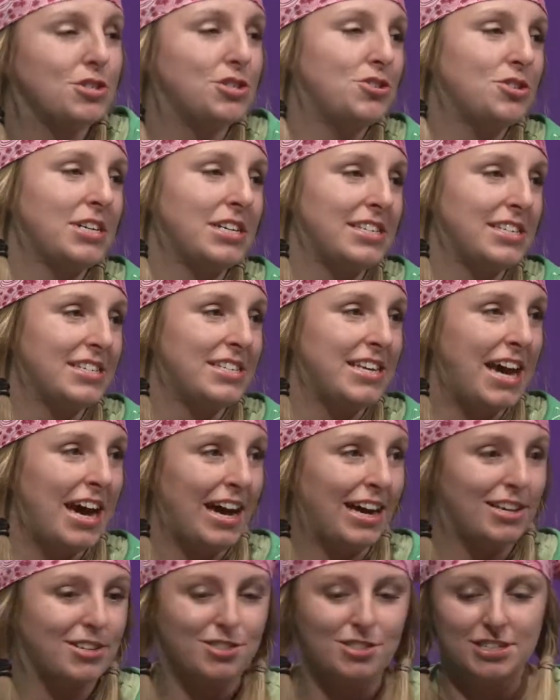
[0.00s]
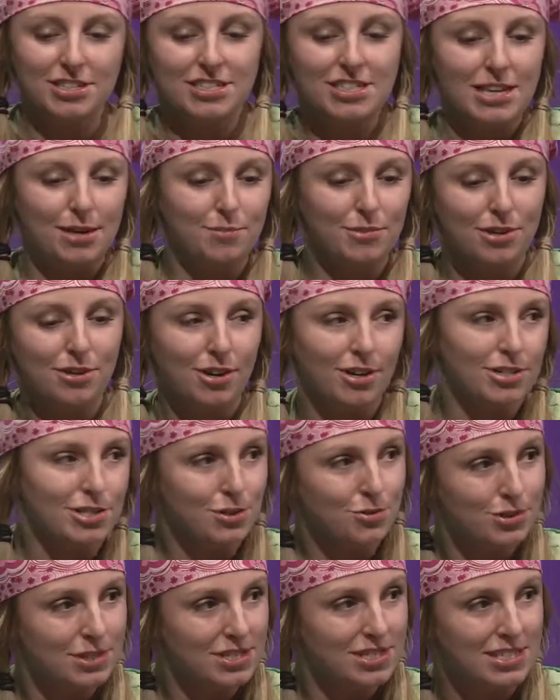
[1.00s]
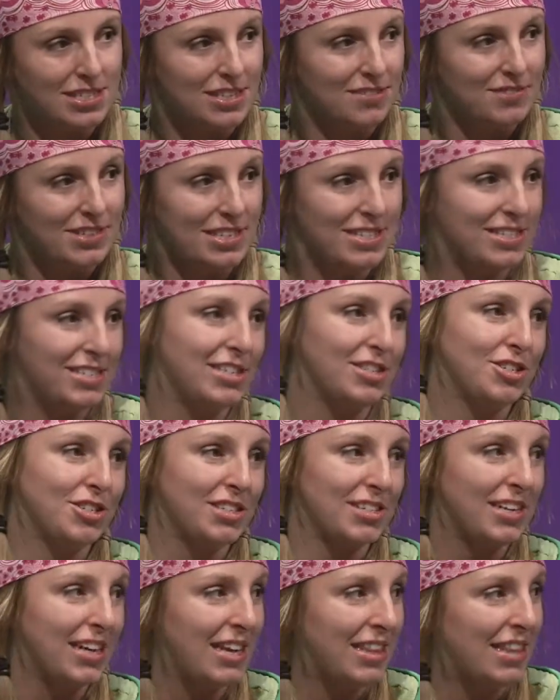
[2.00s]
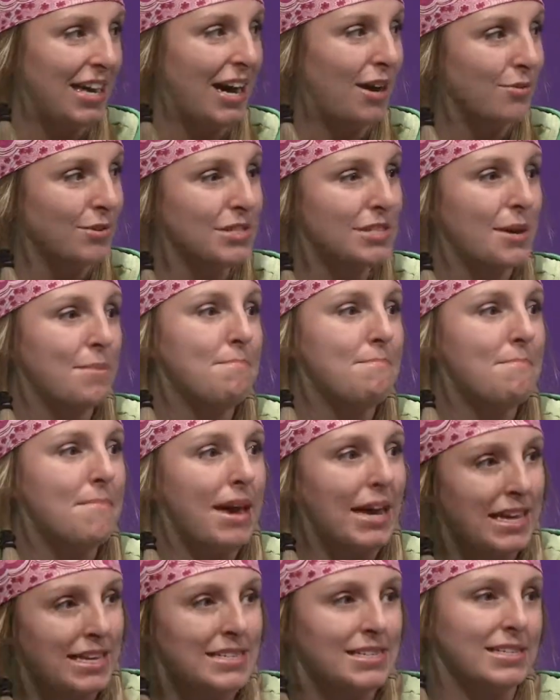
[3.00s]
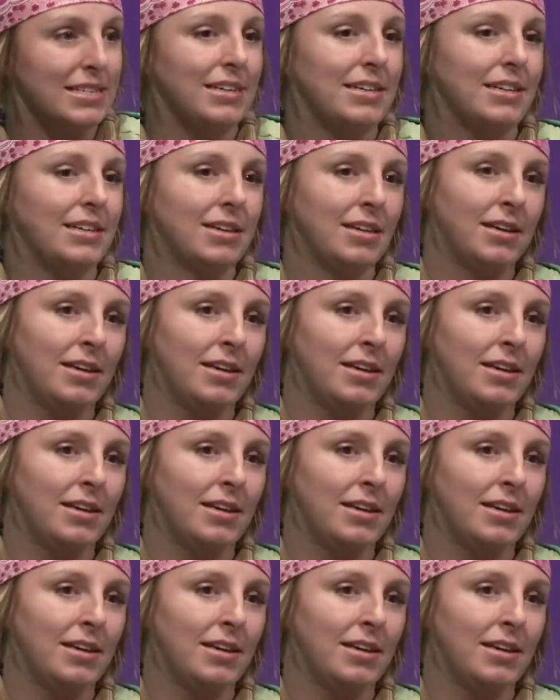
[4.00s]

strings attached except the consequences of the decision, and that was amazing.